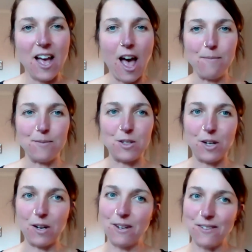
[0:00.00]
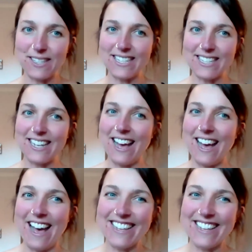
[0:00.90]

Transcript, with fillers: Um, so you can revisit uh,